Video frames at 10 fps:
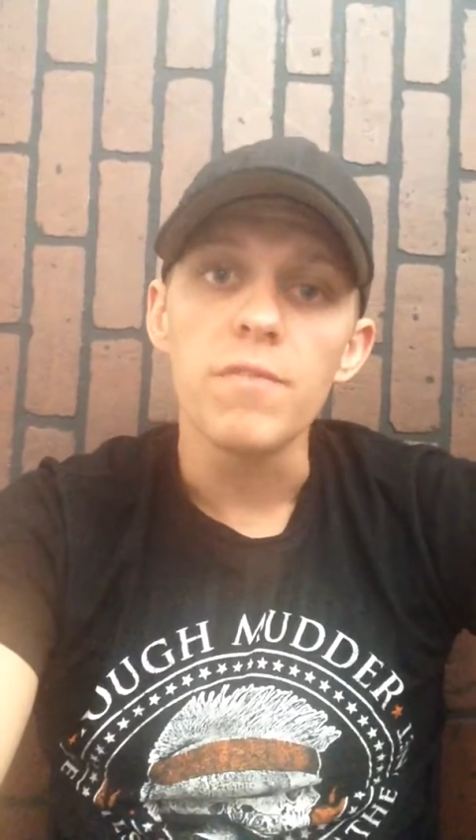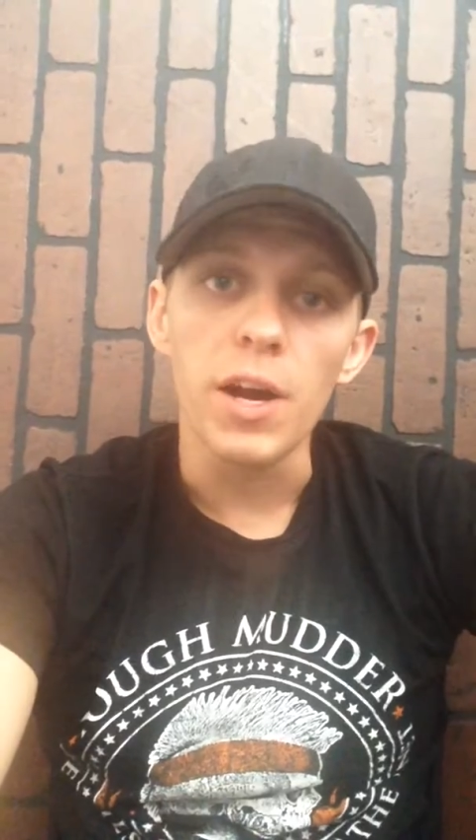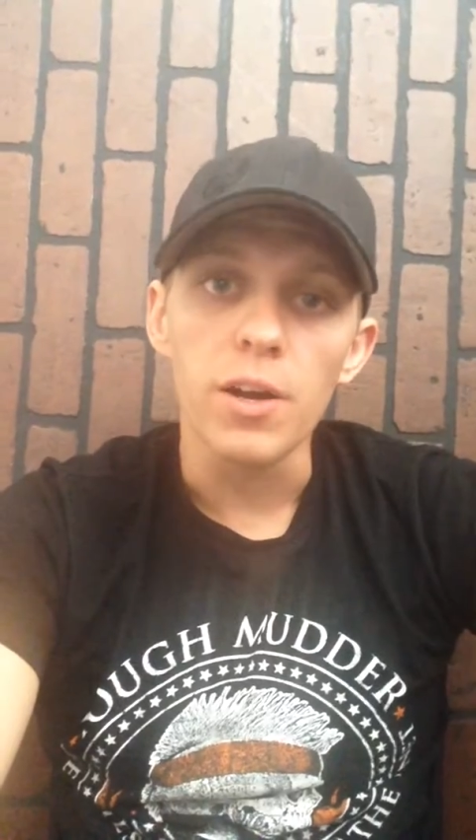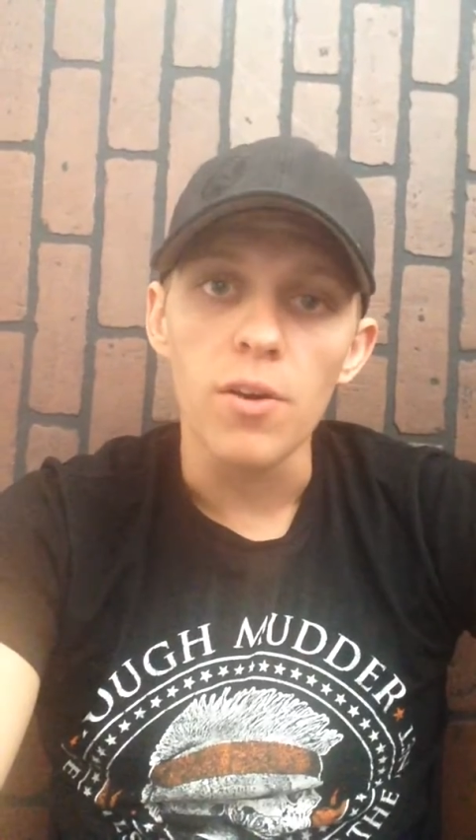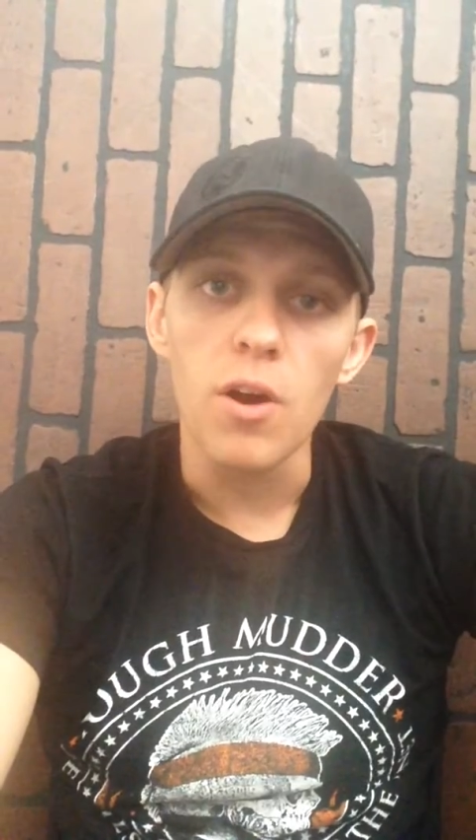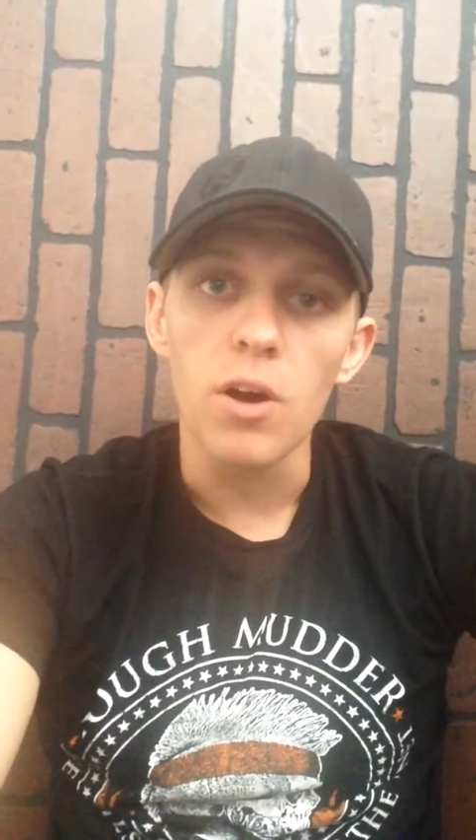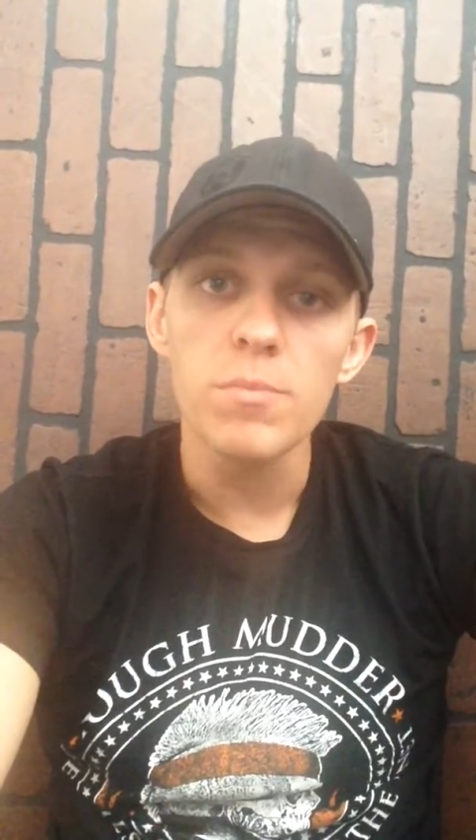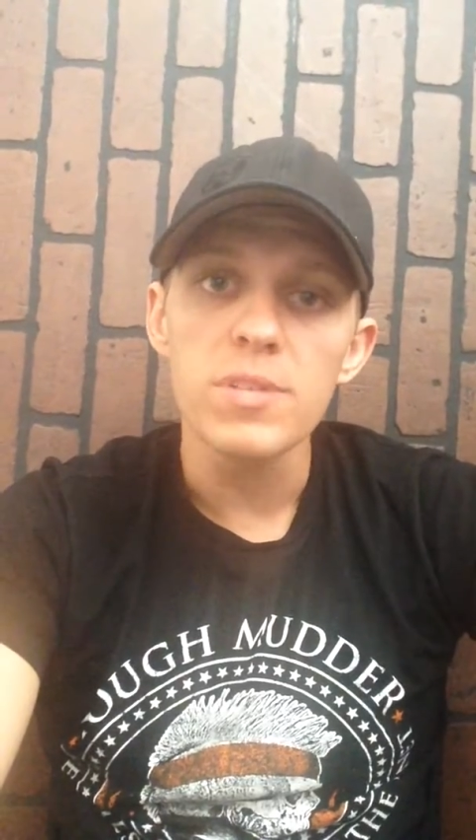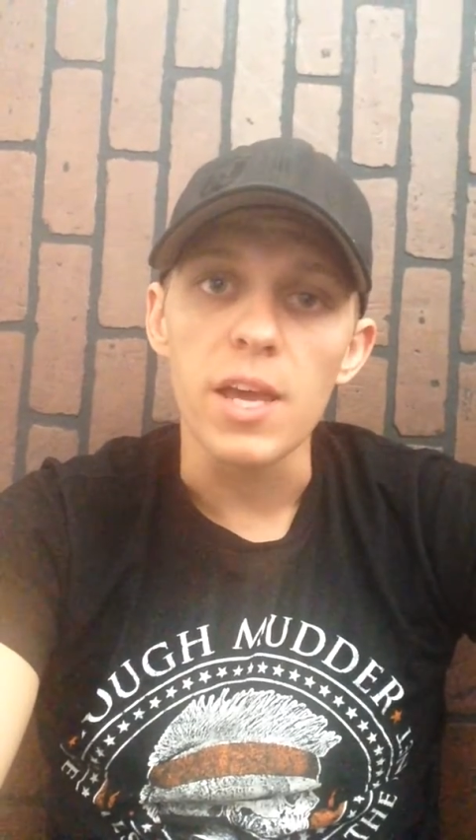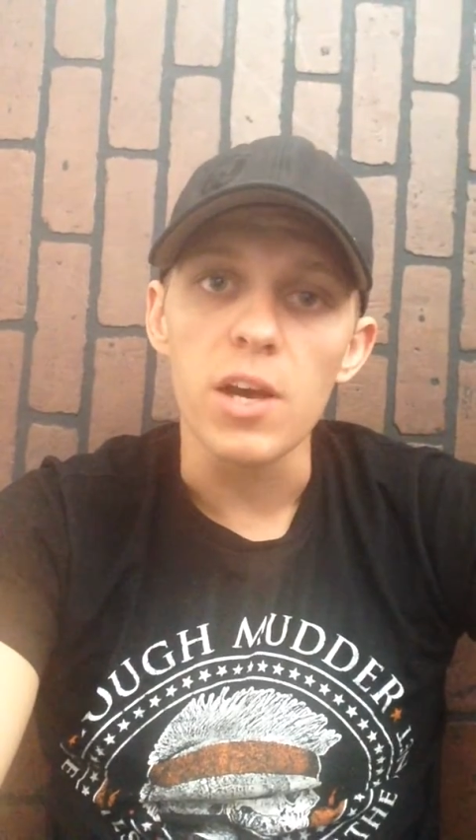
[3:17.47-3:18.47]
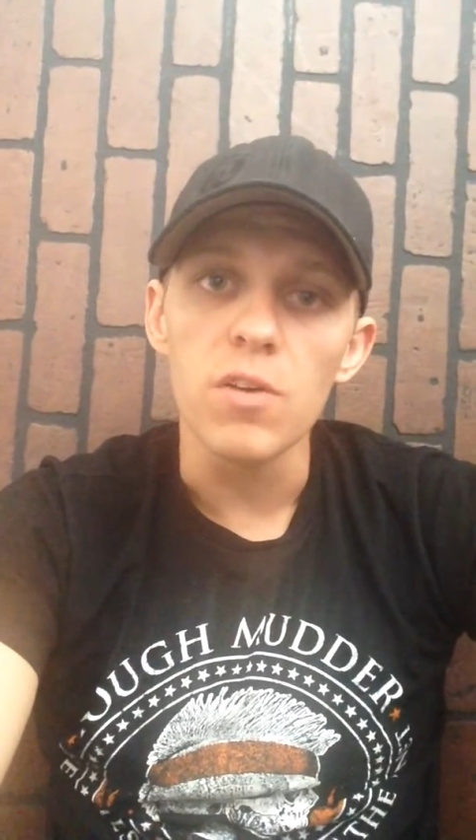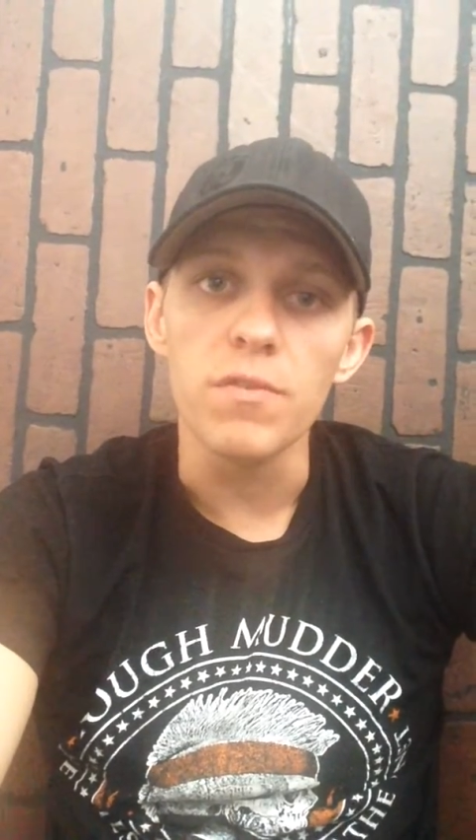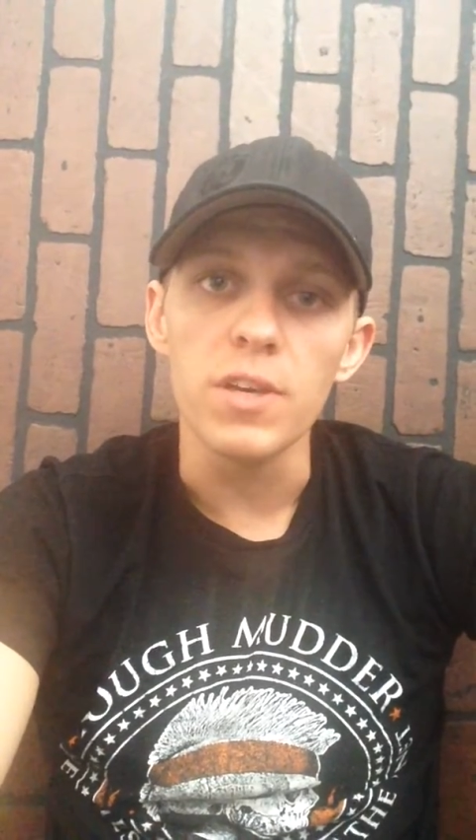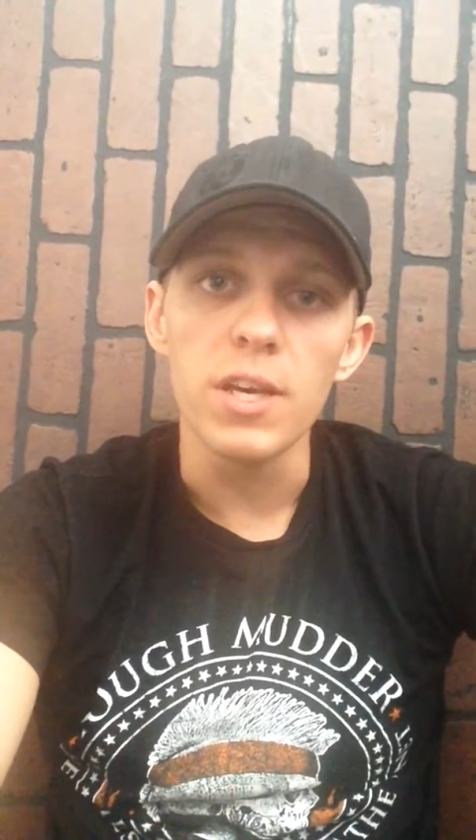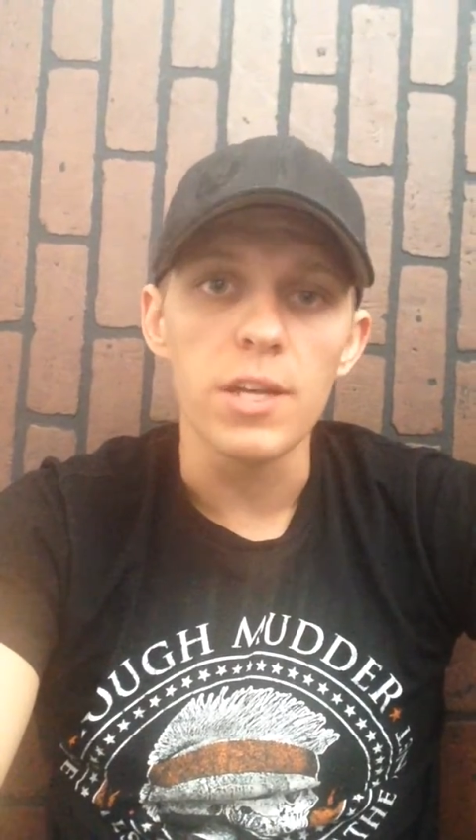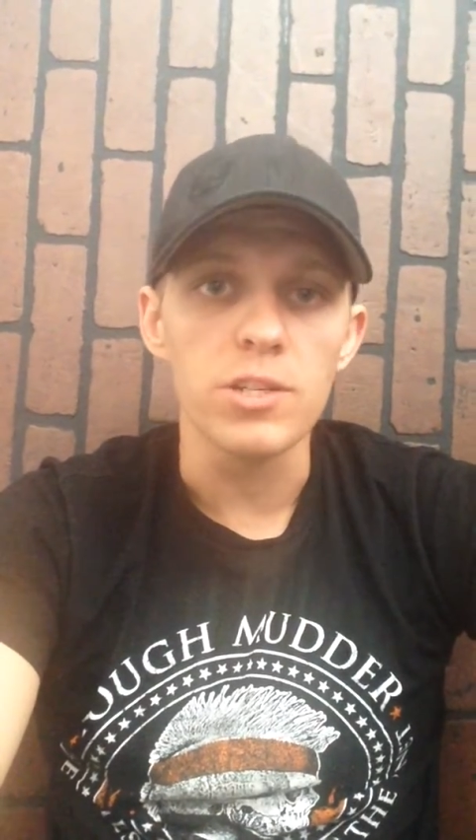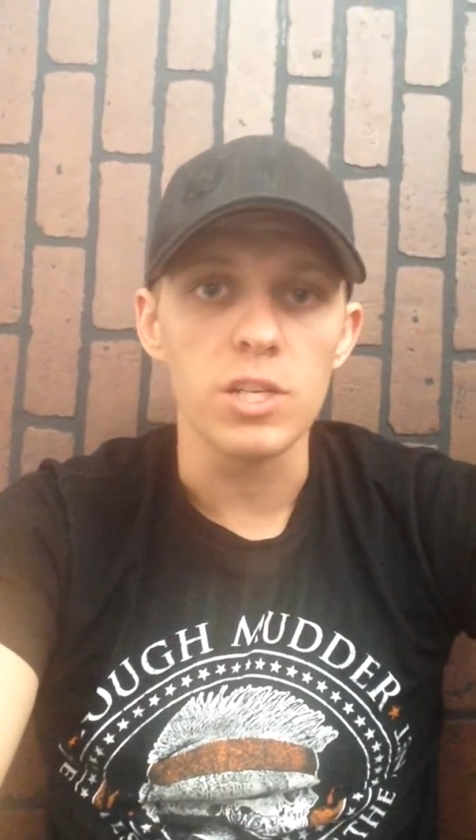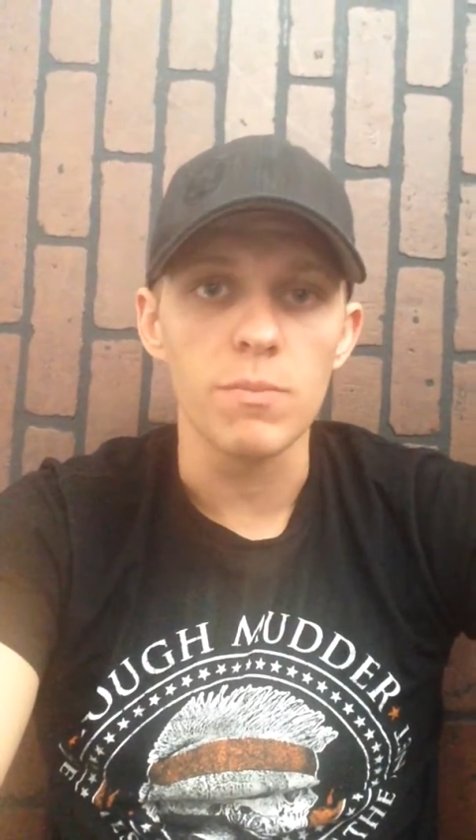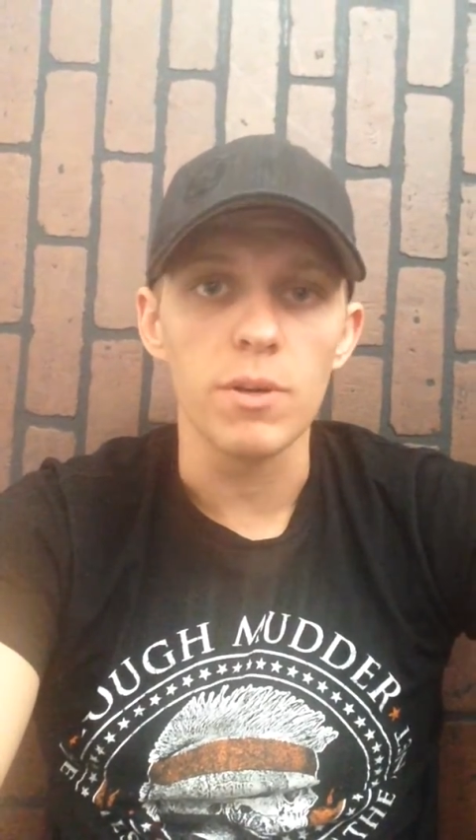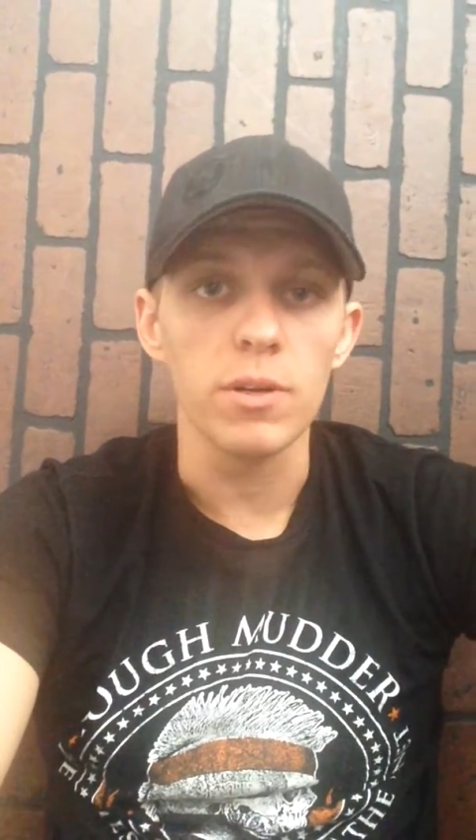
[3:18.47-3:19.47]
firearmslv at
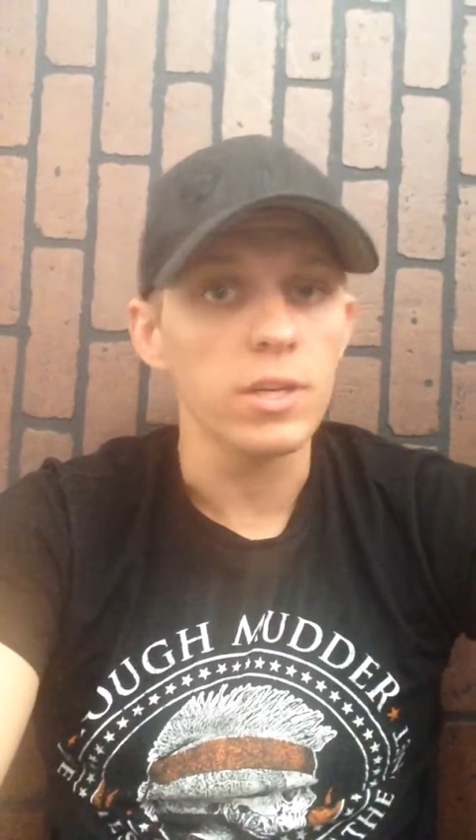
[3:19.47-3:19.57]
gmail.